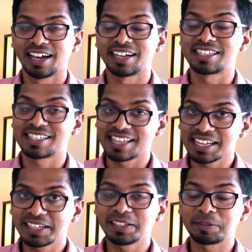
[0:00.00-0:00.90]
A
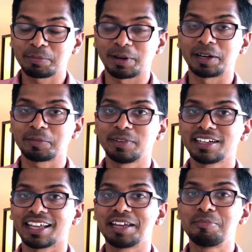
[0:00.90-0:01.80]
single
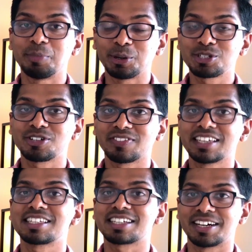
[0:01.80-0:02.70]
apartment in most of
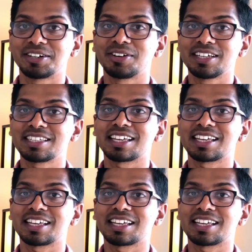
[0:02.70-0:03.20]
these countries